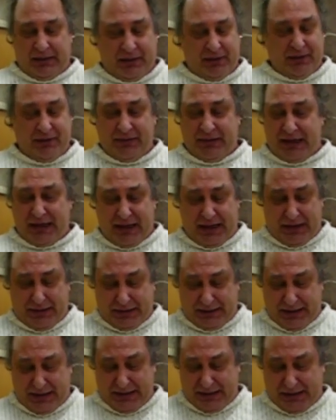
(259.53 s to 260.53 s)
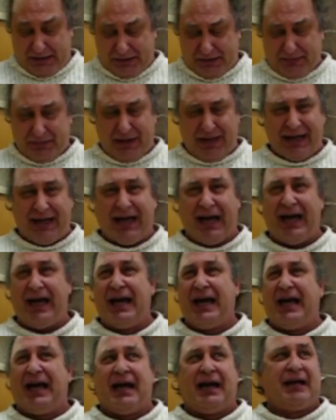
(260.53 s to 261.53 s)
You've got to take this money.
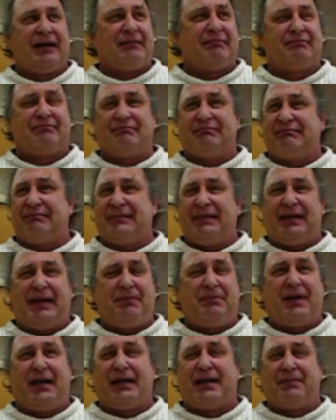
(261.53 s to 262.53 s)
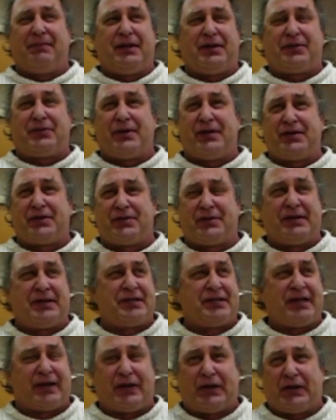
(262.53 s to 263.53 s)
I'm not going to be Treasury
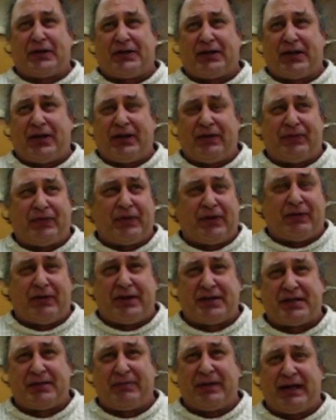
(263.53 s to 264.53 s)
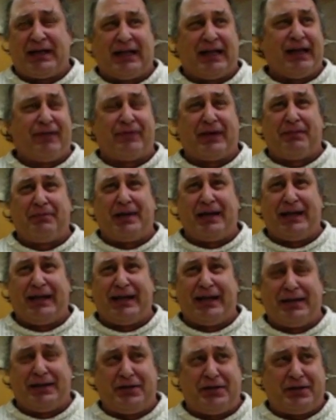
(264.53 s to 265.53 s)
Secretary for the rest of my life. I'm going to
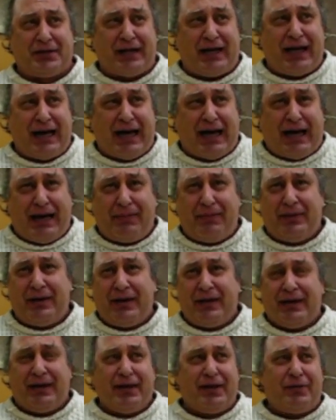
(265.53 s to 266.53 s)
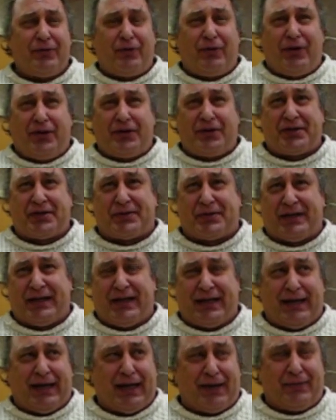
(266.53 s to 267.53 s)
need a job in Wall
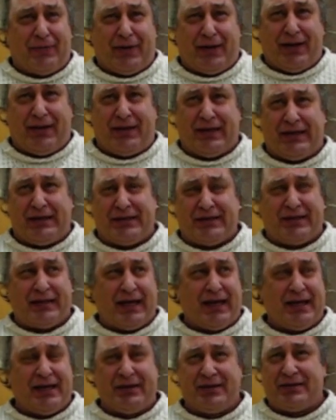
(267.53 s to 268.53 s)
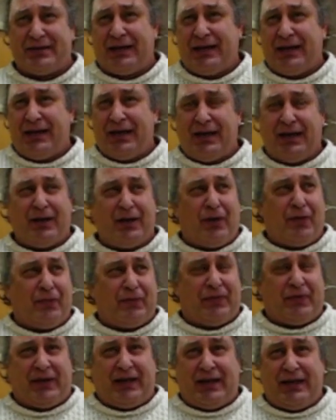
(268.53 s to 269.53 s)
Street again one of these days, and
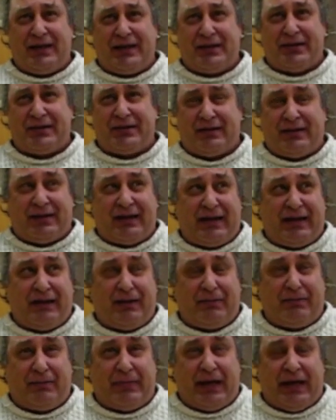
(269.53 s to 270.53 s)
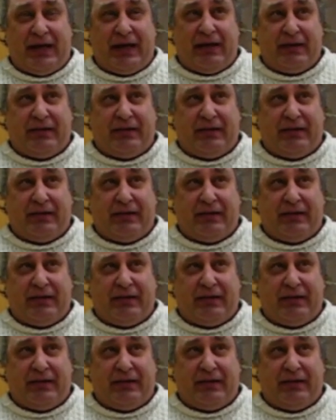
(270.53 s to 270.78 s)
hopefully this will help me.